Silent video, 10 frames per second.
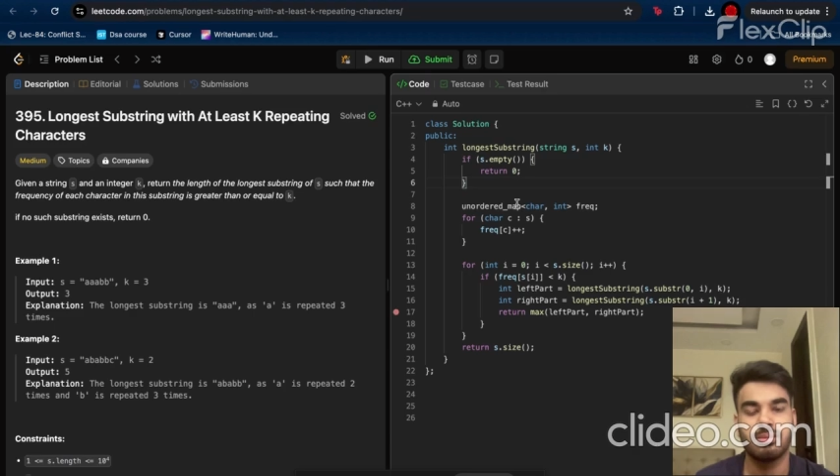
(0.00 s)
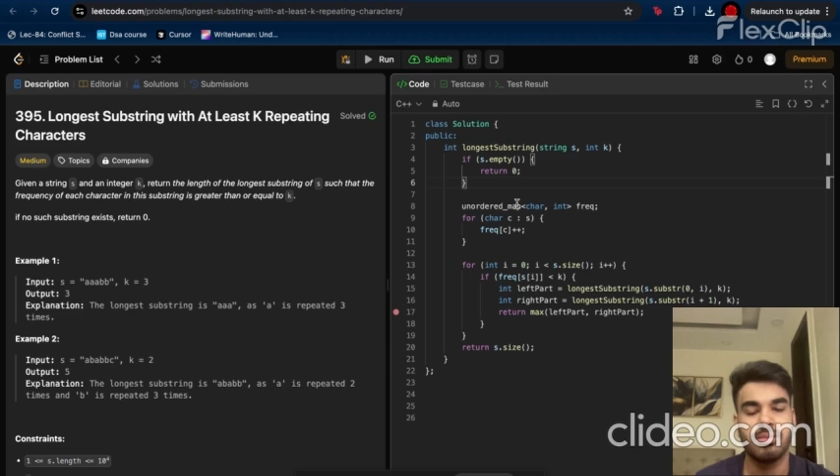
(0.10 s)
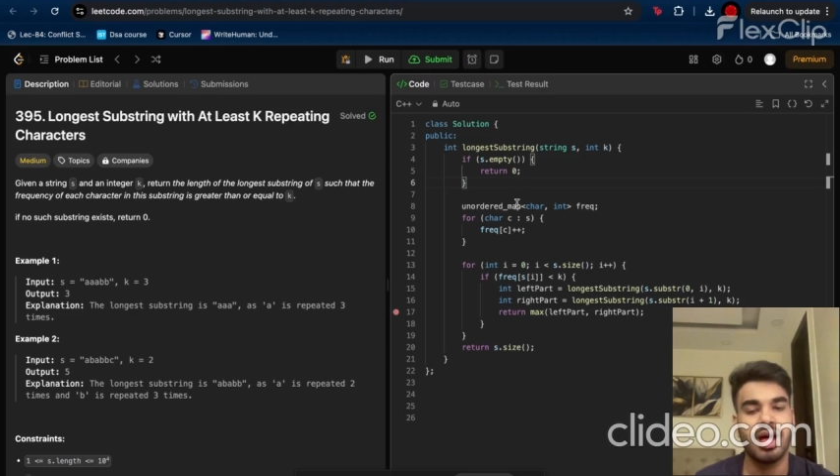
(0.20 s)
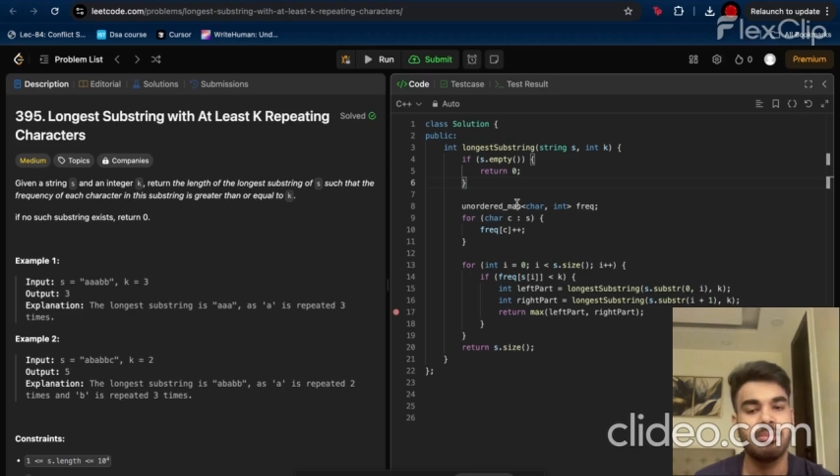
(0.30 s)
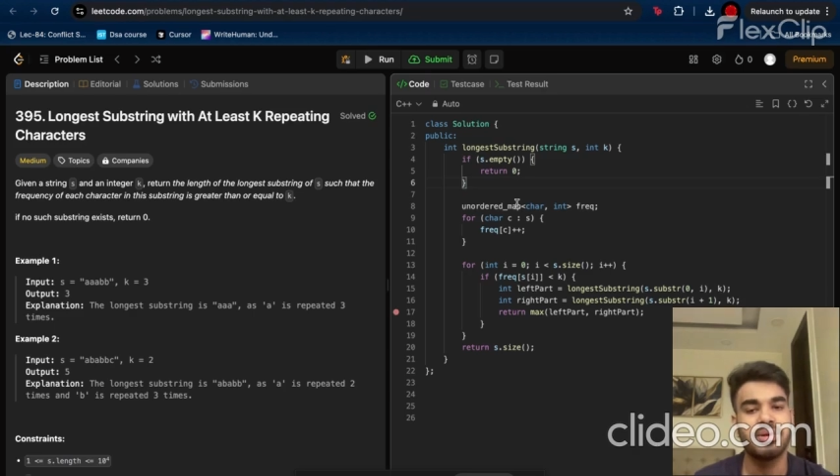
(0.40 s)

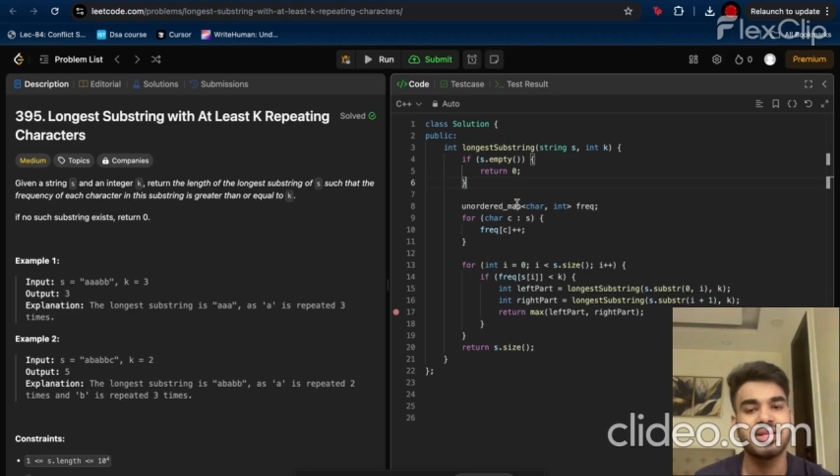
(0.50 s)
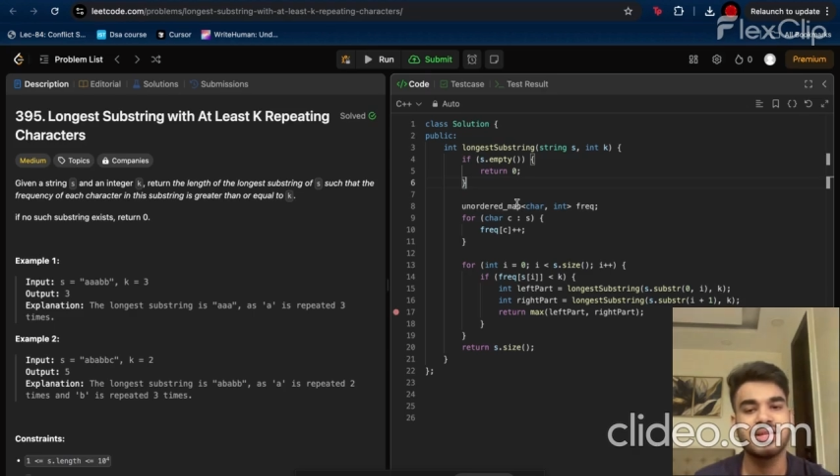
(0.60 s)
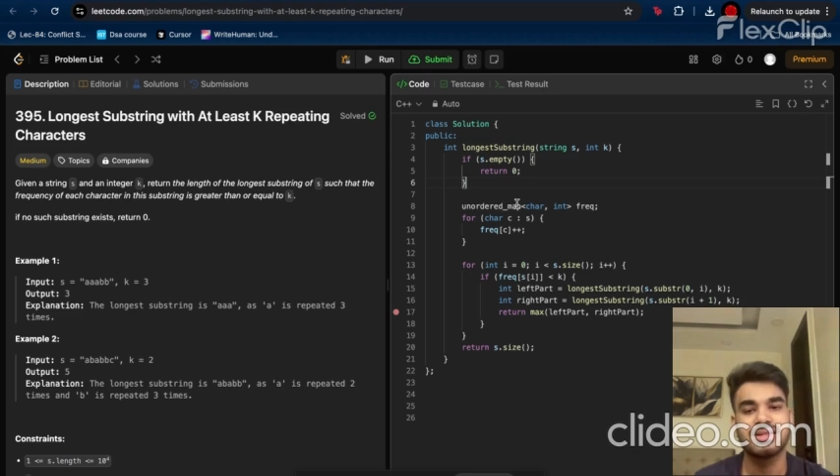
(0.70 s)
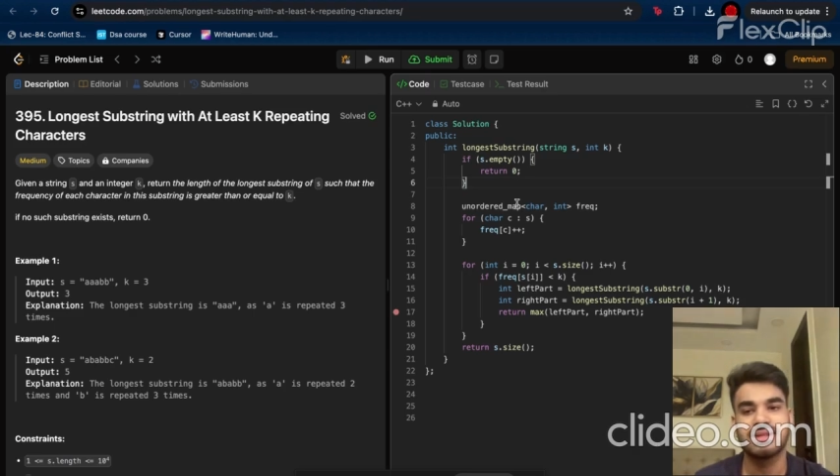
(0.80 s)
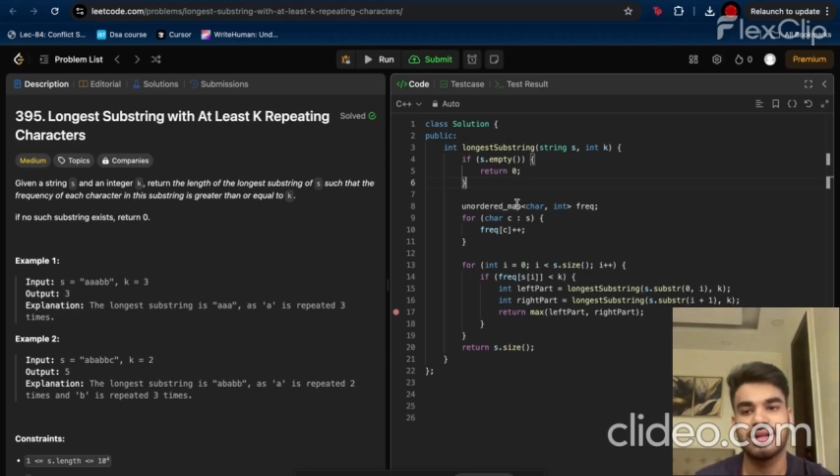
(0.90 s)
Map
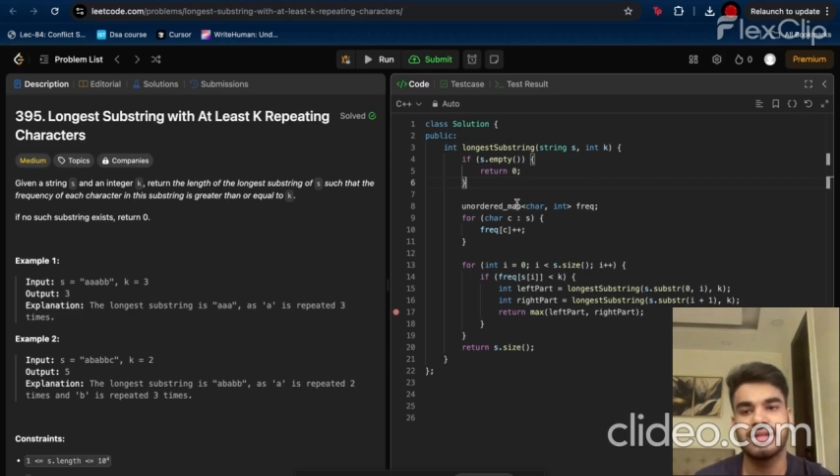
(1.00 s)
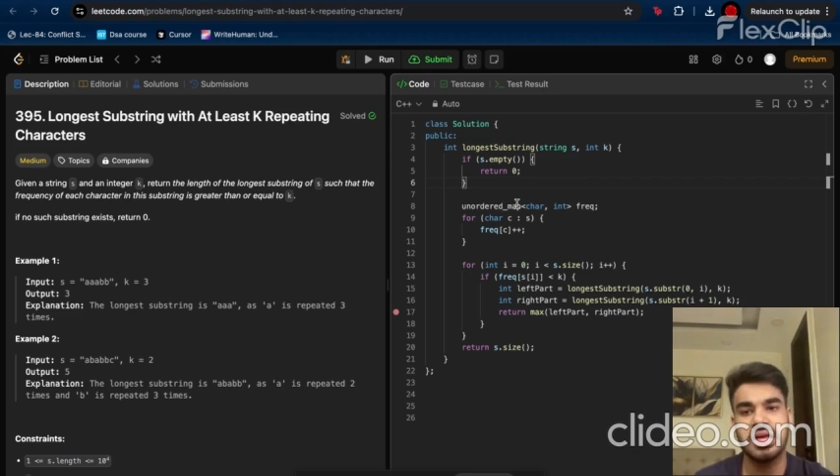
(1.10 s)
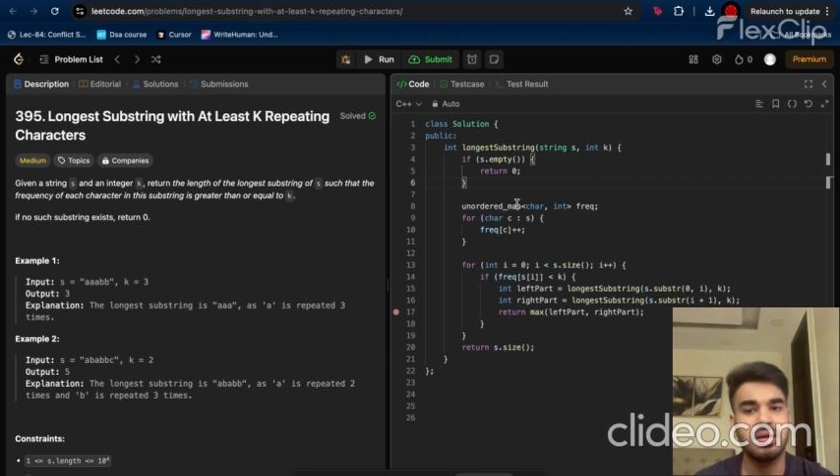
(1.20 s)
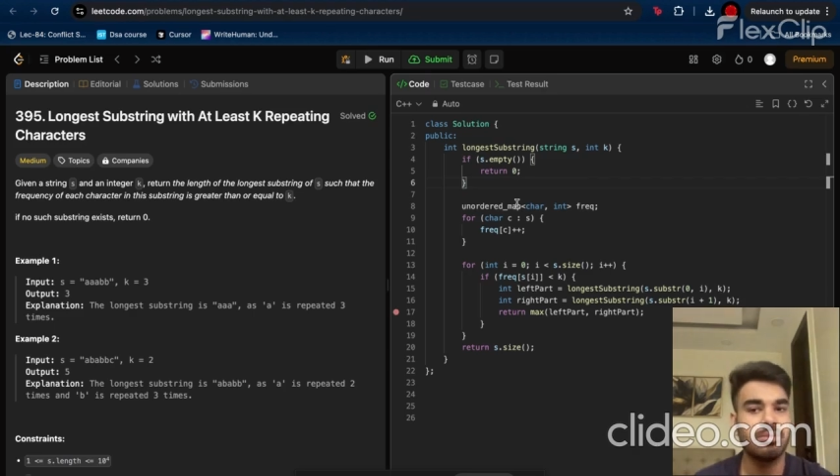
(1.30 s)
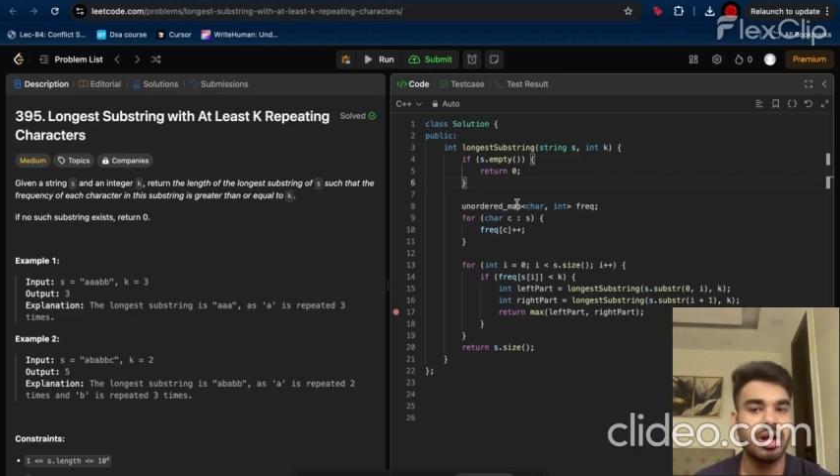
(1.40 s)
is
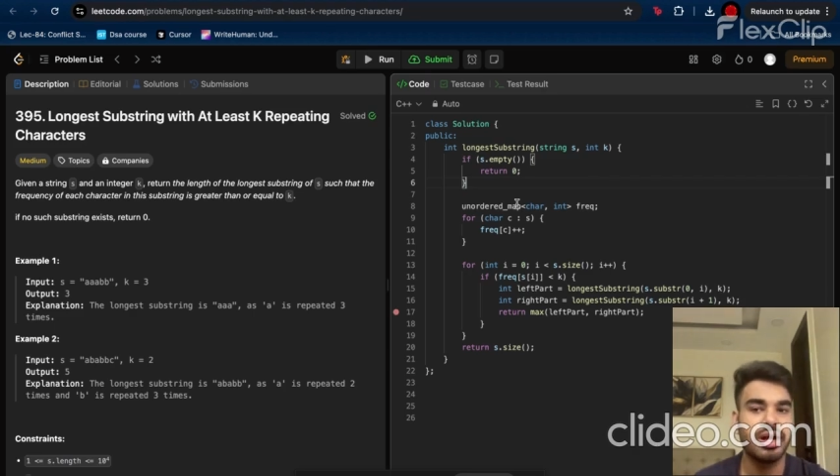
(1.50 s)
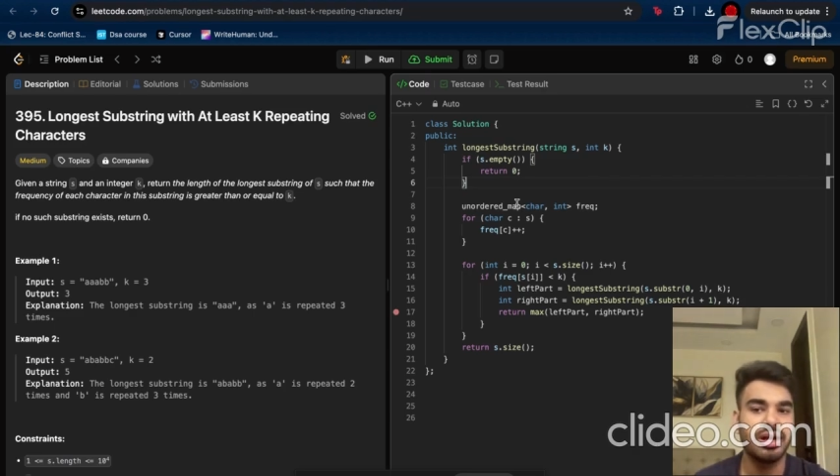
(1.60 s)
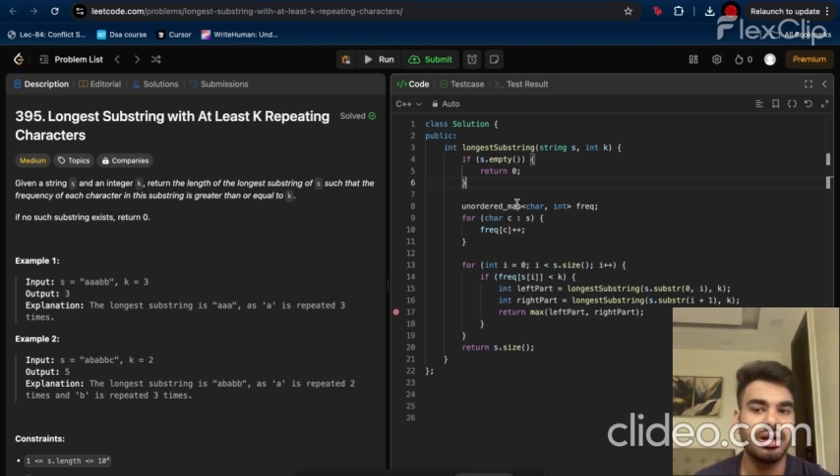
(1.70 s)
nothing but